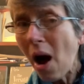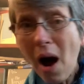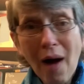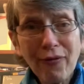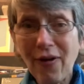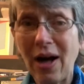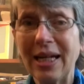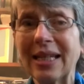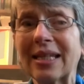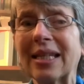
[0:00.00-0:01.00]
our
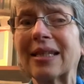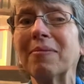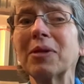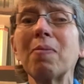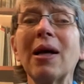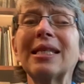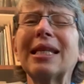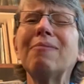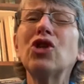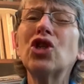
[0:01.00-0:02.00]
filing systems might
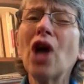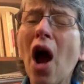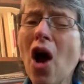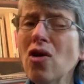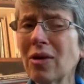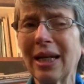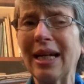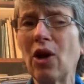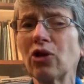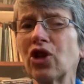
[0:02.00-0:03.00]
seem totally
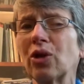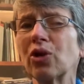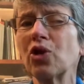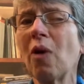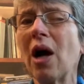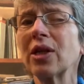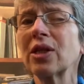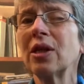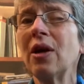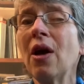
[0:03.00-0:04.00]
logical to us,
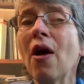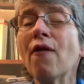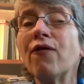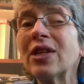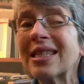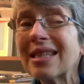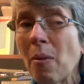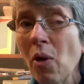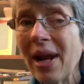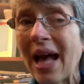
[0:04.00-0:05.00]
for
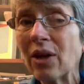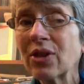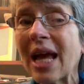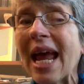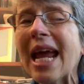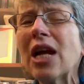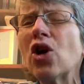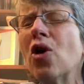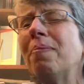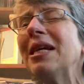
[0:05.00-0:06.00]
someone else it
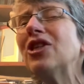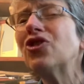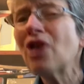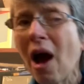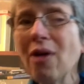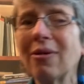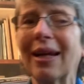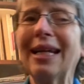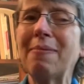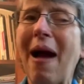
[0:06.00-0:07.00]
could be
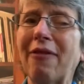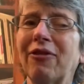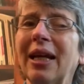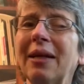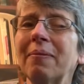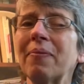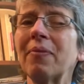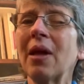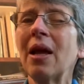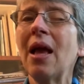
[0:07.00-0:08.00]
totally baffling.
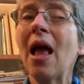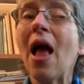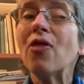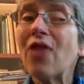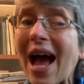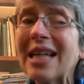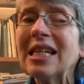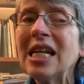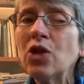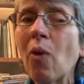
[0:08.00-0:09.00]
That
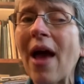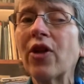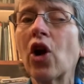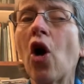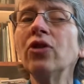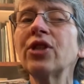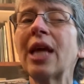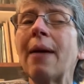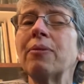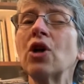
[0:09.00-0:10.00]
is where the
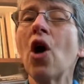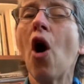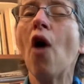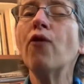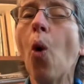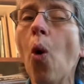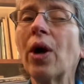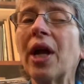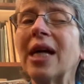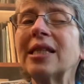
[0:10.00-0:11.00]
concept of
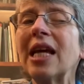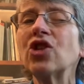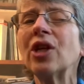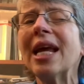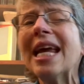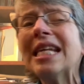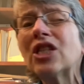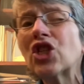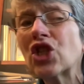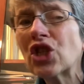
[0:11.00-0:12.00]
organisation is
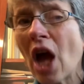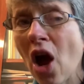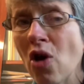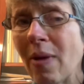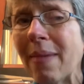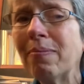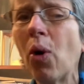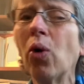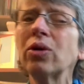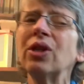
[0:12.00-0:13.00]
so
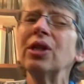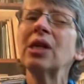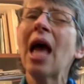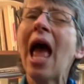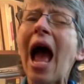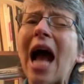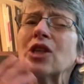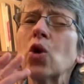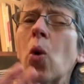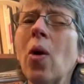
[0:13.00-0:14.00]
important, as
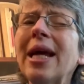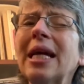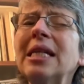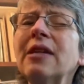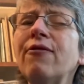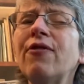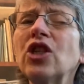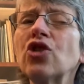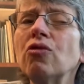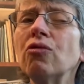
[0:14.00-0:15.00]
quick and
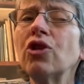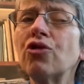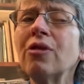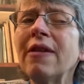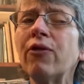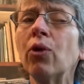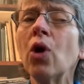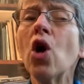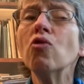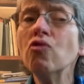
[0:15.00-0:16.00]
efficient retrieval
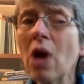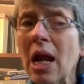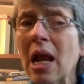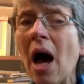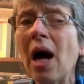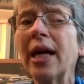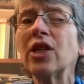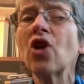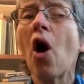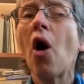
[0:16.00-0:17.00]

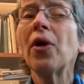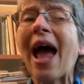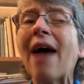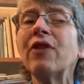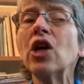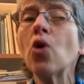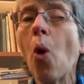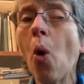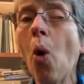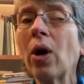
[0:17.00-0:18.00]
relies on having an
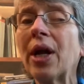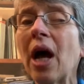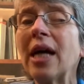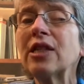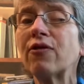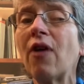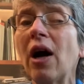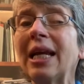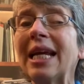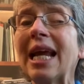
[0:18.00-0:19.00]
organised
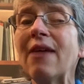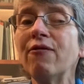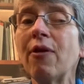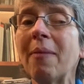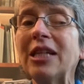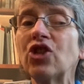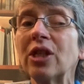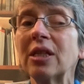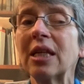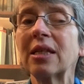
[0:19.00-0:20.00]
filing information
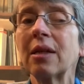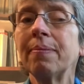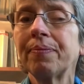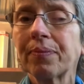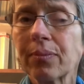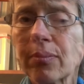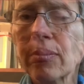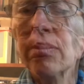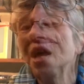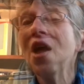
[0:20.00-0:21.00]
system.
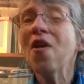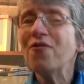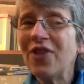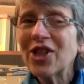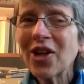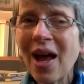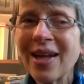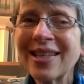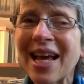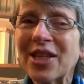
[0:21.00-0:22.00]

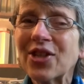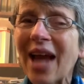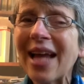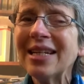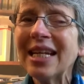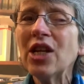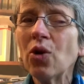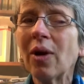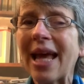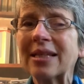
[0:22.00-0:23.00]
Visualise standing in
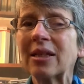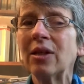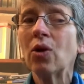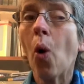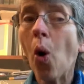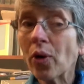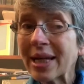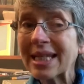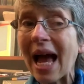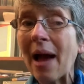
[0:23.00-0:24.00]
your lesson or
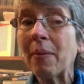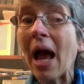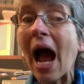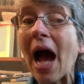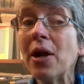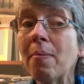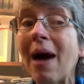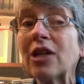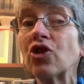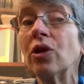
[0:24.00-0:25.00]
exam and
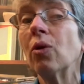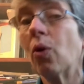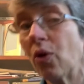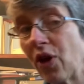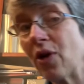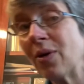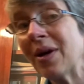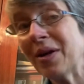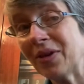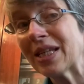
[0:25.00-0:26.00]
imagine, although
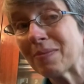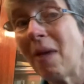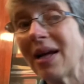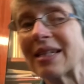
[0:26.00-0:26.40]
this might